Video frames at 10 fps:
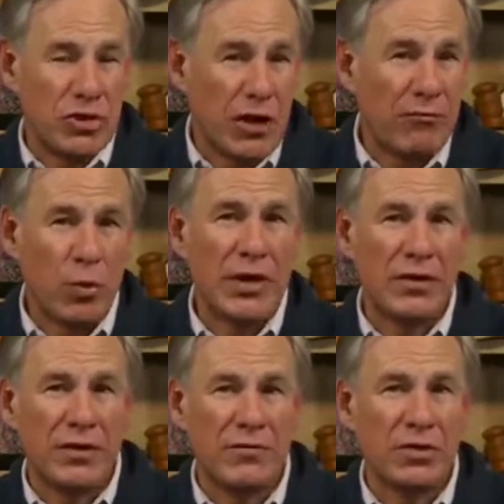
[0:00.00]
tough
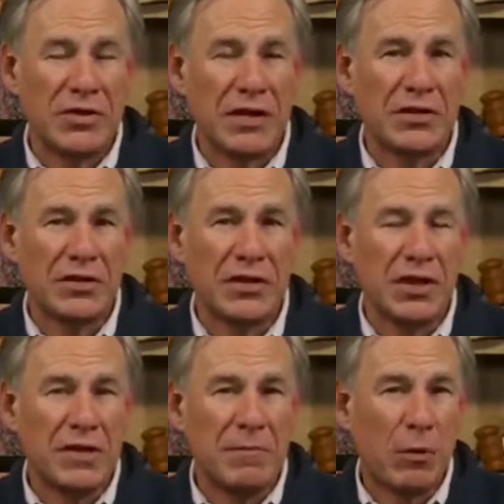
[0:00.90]
week for
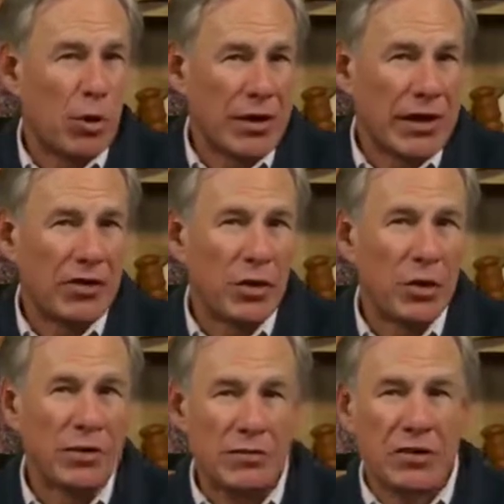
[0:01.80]
Texans, but we're going to
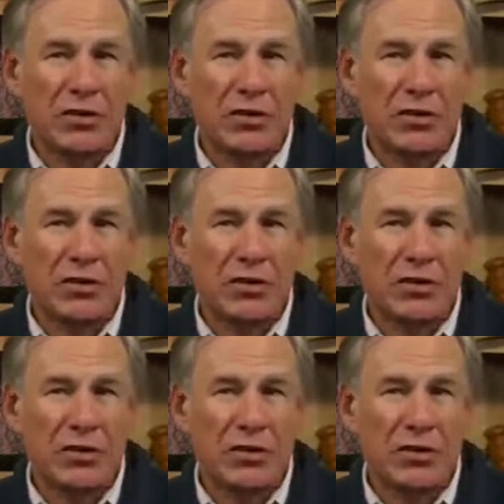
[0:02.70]
get through it.